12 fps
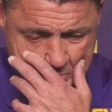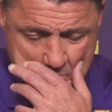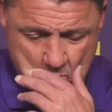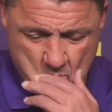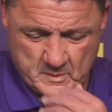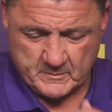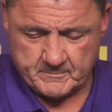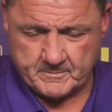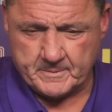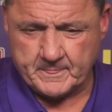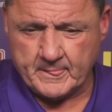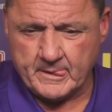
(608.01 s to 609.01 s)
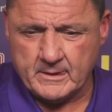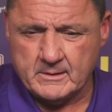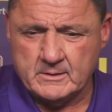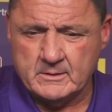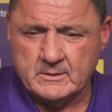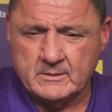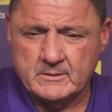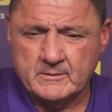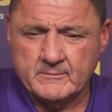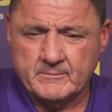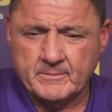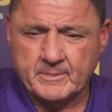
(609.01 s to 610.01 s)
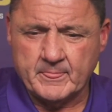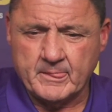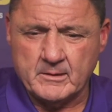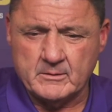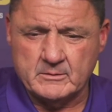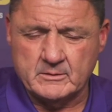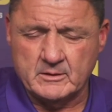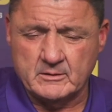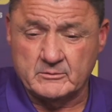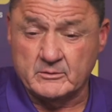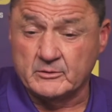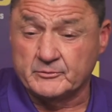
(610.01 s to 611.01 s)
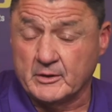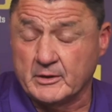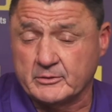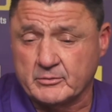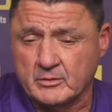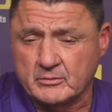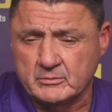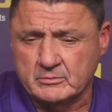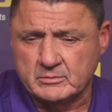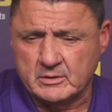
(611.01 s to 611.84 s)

to win that first game and get off to a good start? Yeah, it's very critical.